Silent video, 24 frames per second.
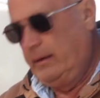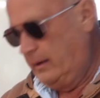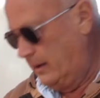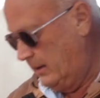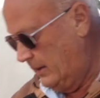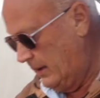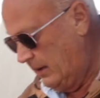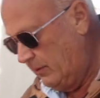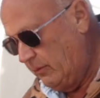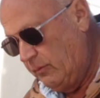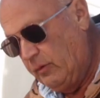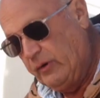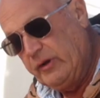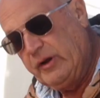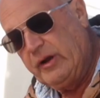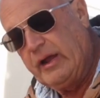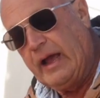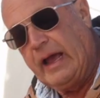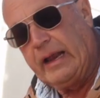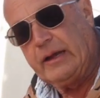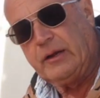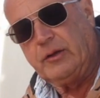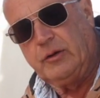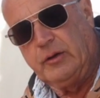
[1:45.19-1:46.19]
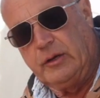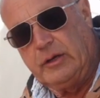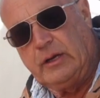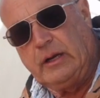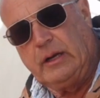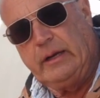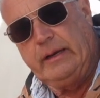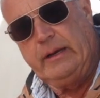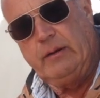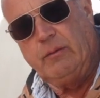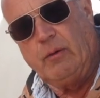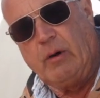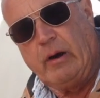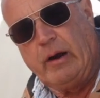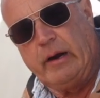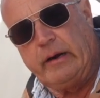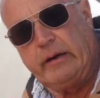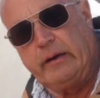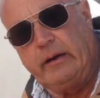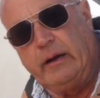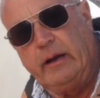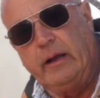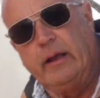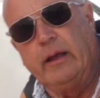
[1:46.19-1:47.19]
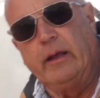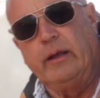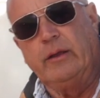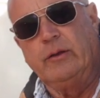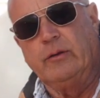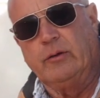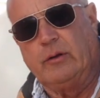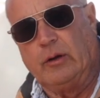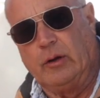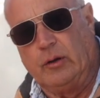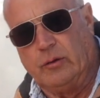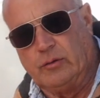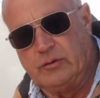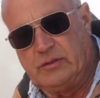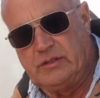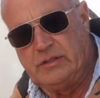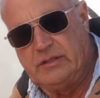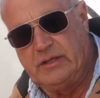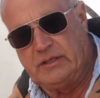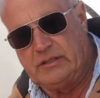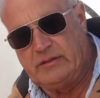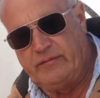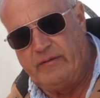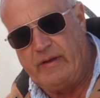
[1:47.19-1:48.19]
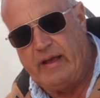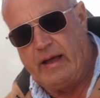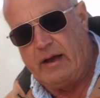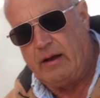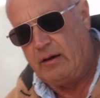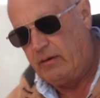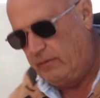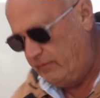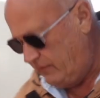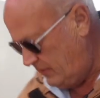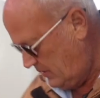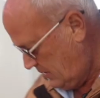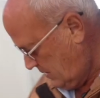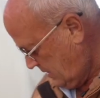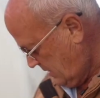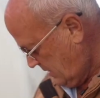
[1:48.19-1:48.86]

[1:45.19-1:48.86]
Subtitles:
And then when you got good clean water, you close this valve,